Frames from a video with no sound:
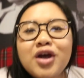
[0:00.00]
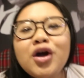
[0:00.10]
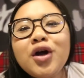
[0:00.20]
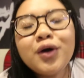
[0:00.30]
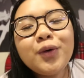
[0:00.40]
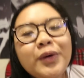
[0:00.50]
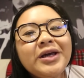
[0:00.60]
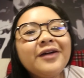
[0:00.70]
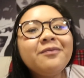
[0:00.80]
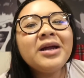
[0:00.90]
So we
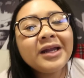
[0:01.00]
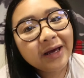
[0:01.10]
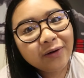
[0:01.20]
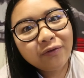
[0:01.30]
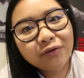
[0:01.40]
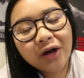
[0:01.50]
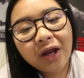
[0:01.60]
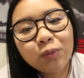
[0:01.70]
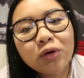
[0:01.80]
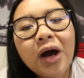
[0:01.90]
have made it out of the
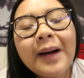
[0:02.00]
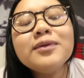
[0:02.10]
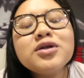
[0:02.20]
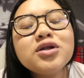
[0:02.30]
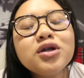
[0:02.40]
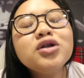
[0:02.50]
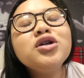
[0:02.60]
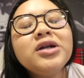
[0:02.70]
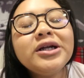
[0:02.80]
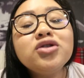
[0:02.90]
rain. We got
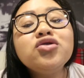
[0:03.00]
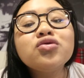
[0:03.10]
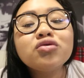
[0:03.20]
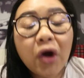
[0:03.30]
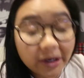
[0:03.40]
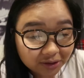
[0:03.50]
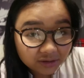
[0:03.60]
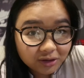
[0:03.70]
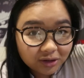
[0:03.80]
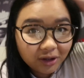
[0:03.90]
absolutely
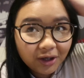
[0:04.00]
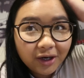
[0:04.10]
drenched.